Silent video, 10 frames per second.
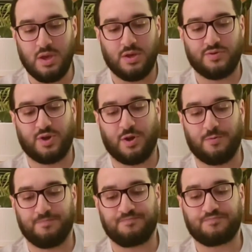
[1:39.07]

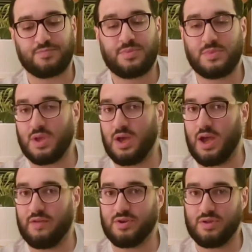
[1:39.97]
So,
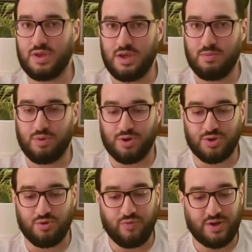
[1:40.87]
after the
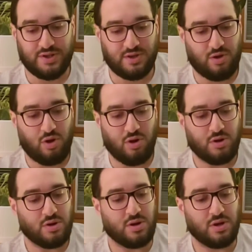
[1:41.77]
person who rented the car